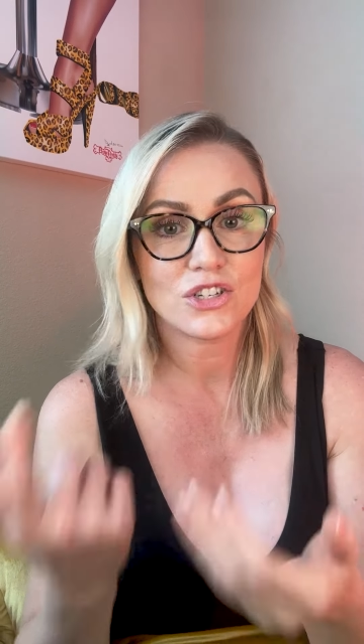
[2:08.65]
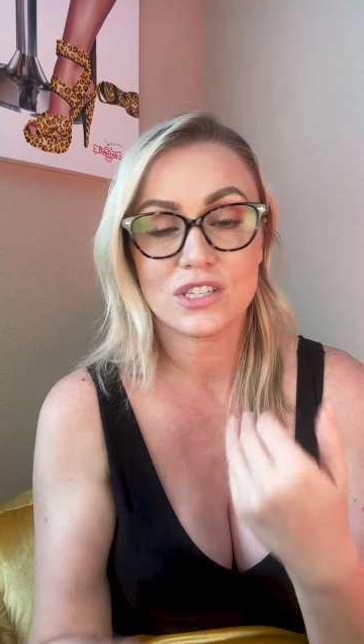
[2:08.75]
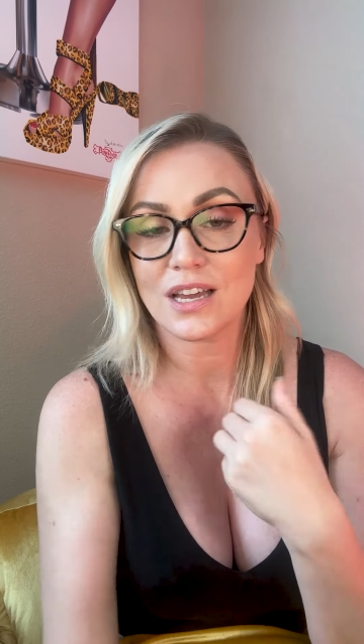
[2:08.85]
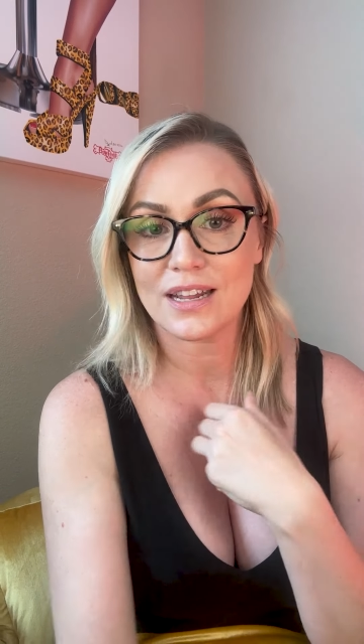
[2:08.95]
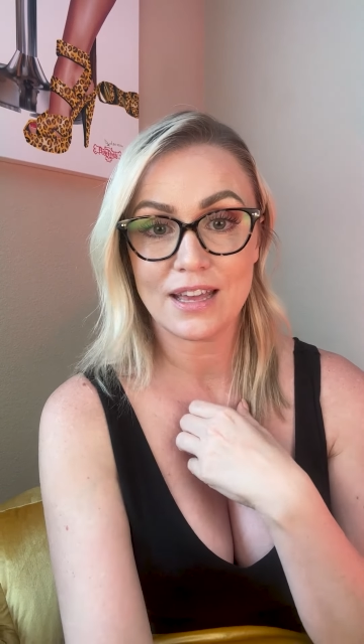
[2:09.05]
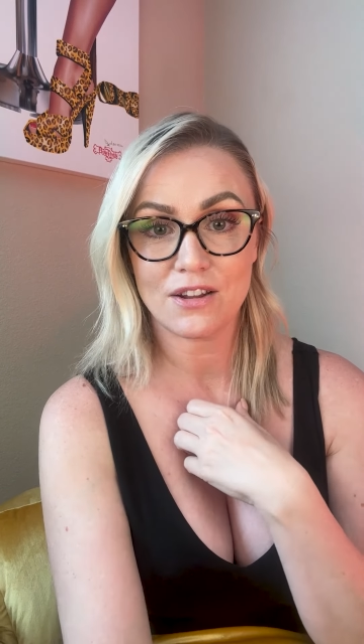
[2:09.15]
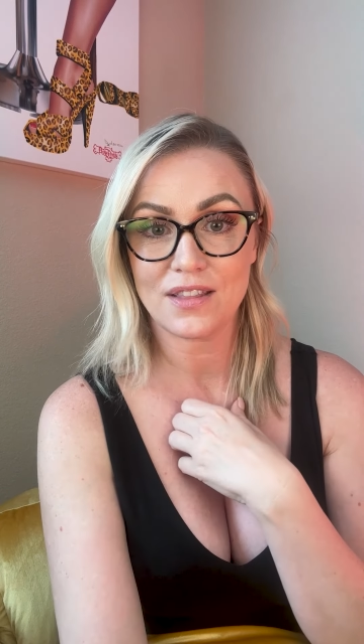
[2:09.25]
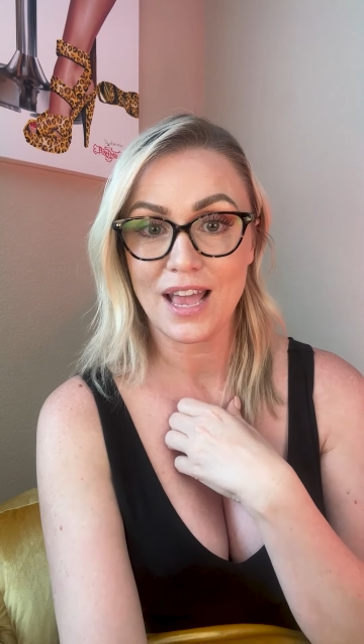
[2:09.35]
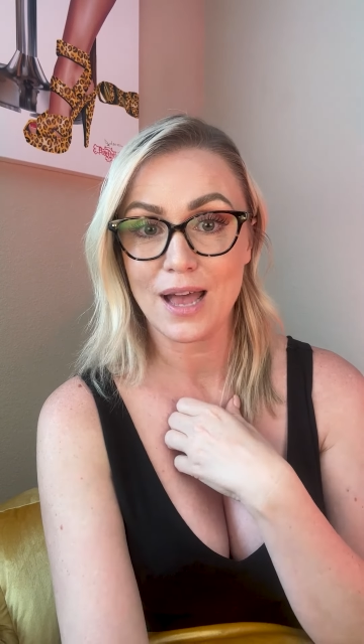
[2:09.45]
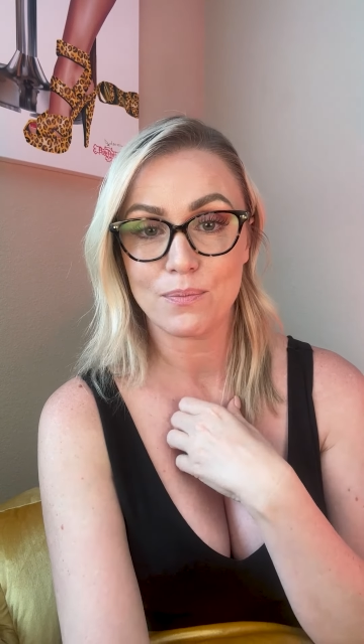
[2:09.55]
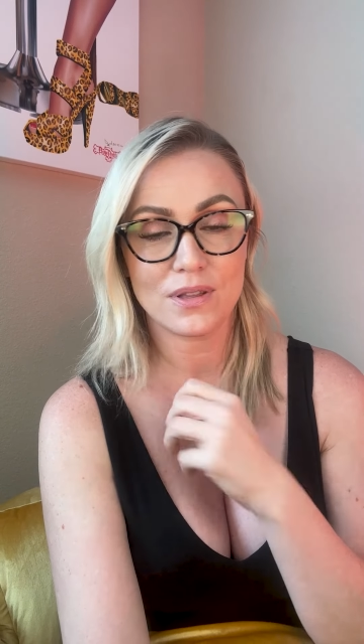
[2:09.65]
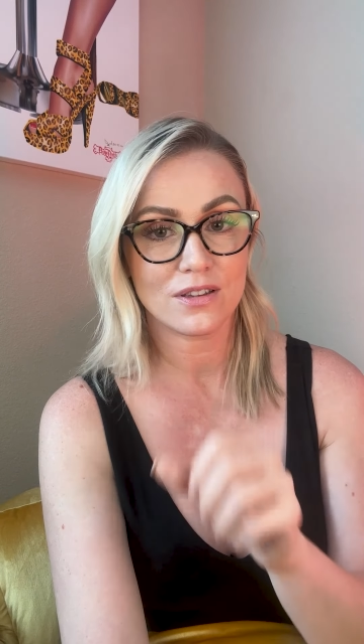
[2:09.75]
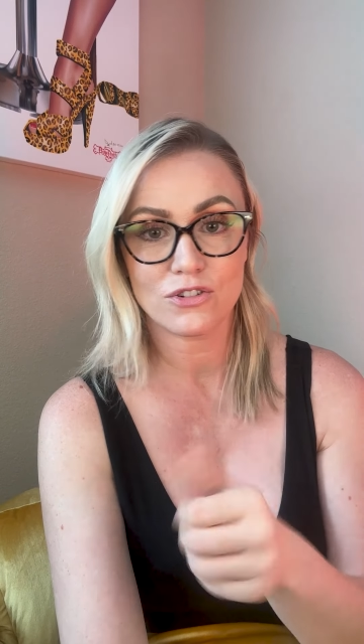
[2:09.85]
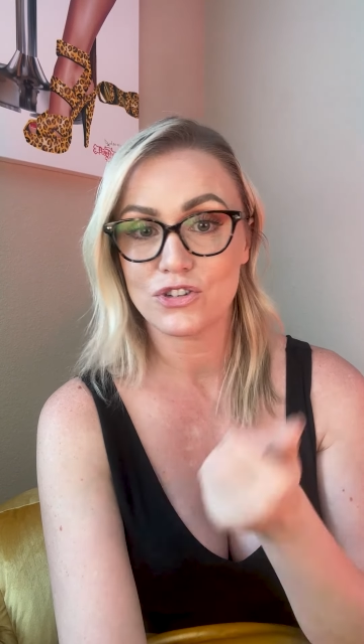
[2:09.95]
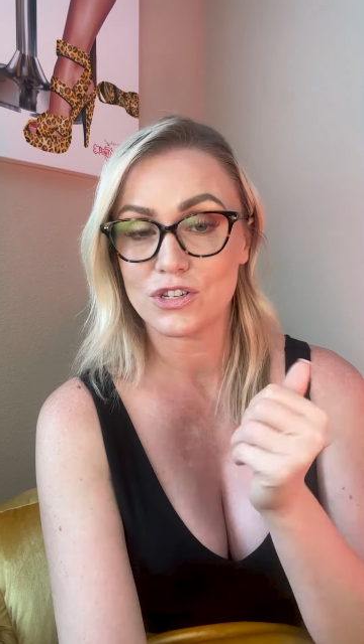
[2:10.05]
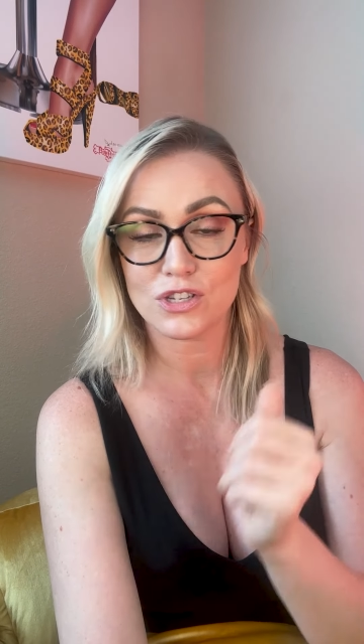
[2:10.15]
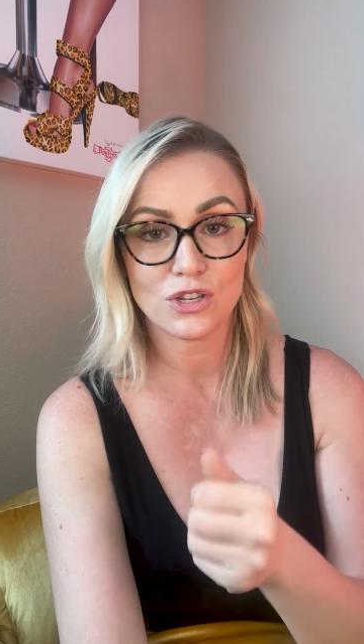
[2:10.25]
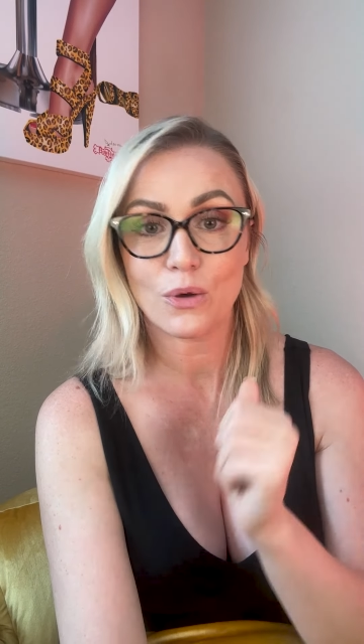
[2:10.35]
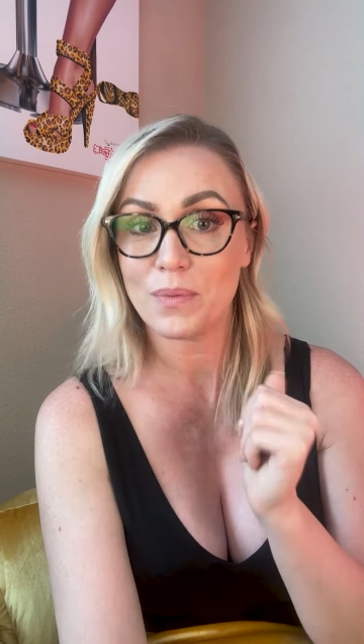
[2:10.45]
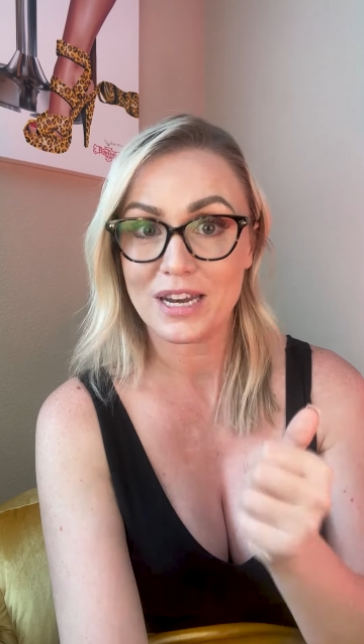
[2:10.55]
got to get on the app, and there's just
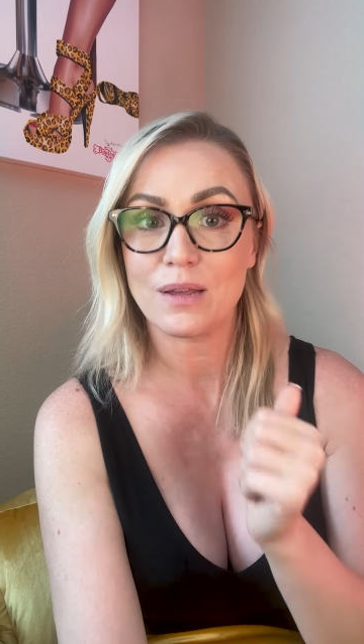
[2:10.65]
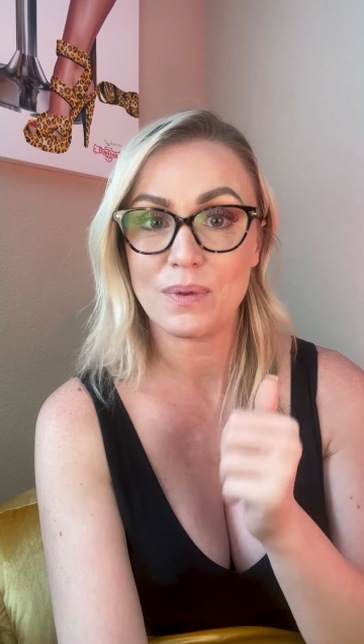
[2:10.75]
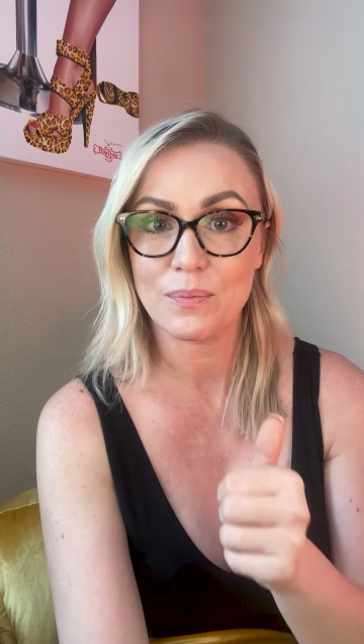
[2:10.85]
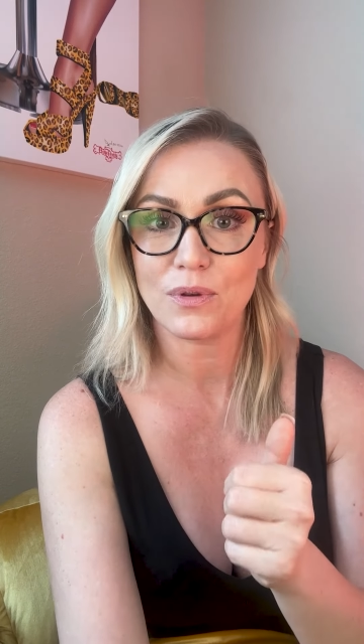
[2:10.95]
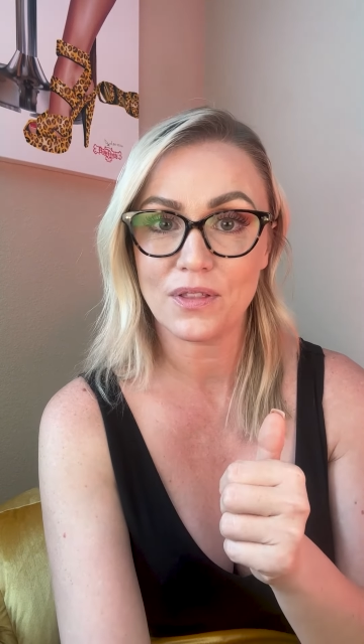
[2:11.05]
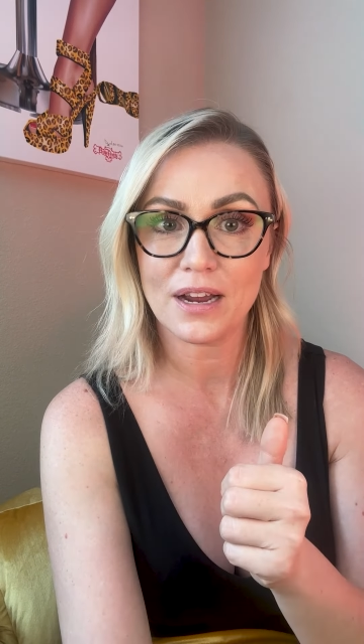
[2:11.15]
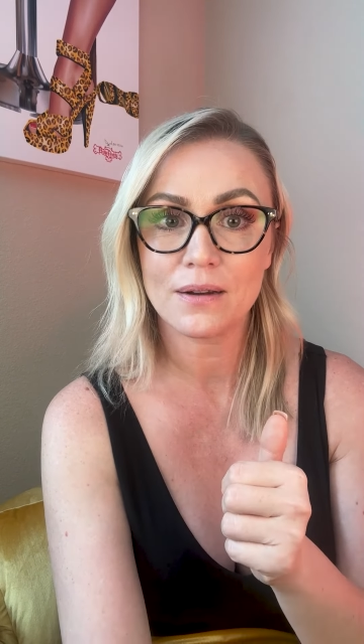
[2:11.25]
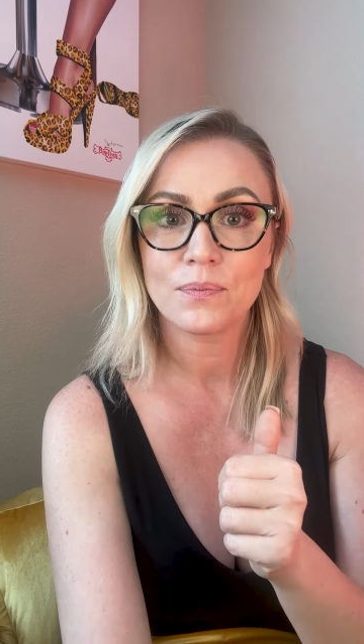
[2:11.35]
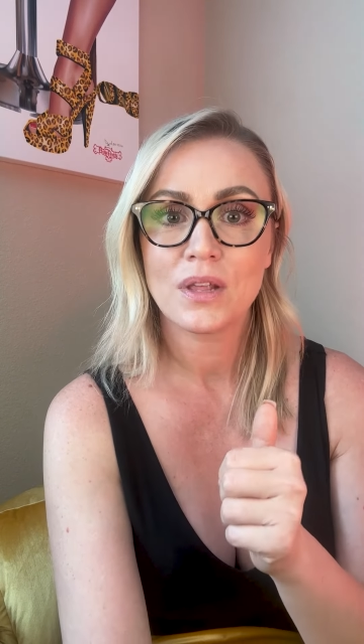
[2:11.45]
so many people there.